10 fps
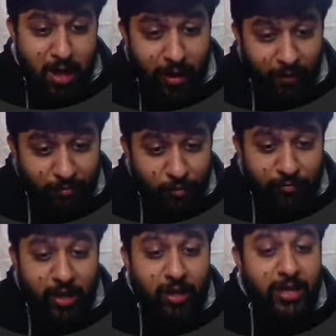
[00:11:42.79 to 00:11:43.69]
If you
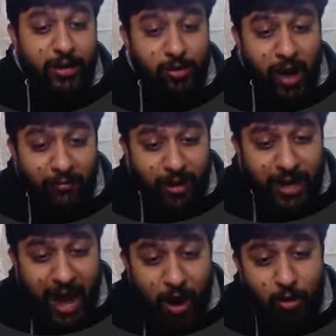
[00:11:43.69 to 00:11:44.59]
feel that you have a
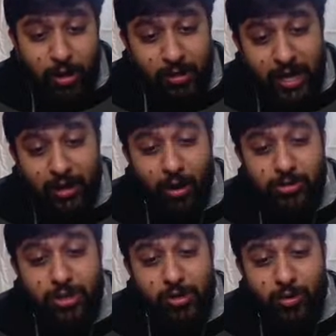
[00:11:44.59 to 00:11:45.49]
doubt, then
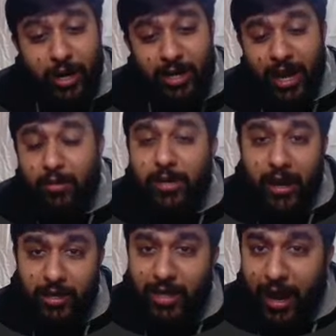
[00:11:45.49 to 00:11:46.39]
also you can tell me
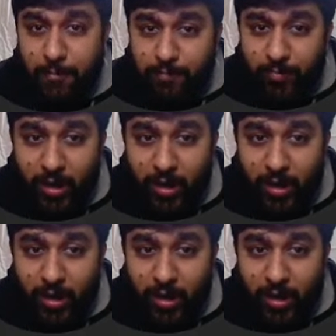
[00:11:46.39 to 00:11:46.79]
anytime.